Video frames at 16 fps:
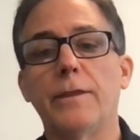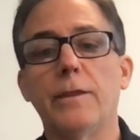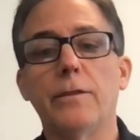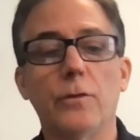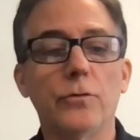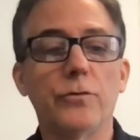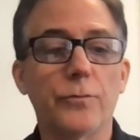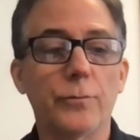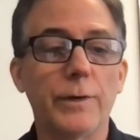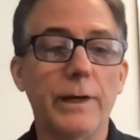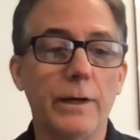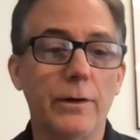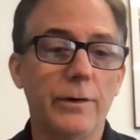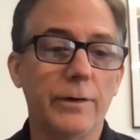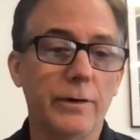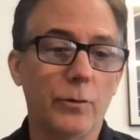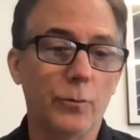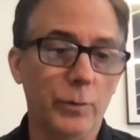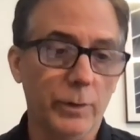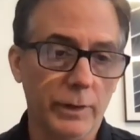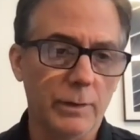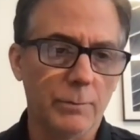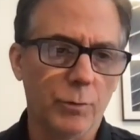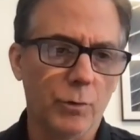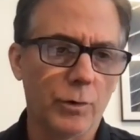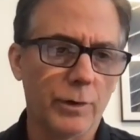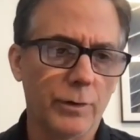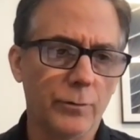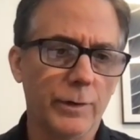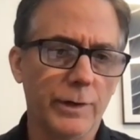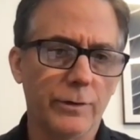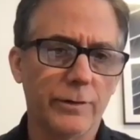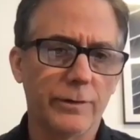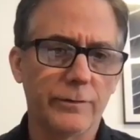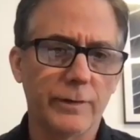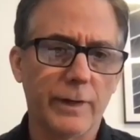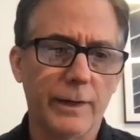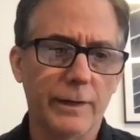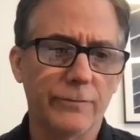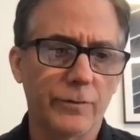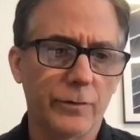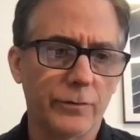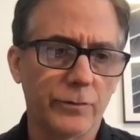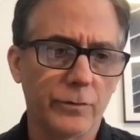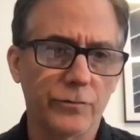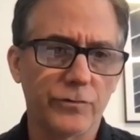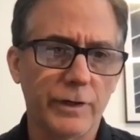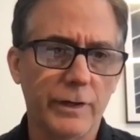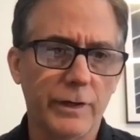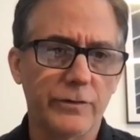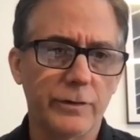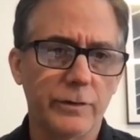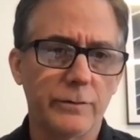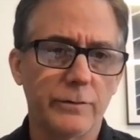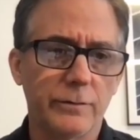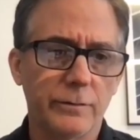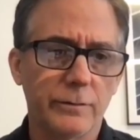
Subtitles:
think those three areas are really important when you're designing for associations.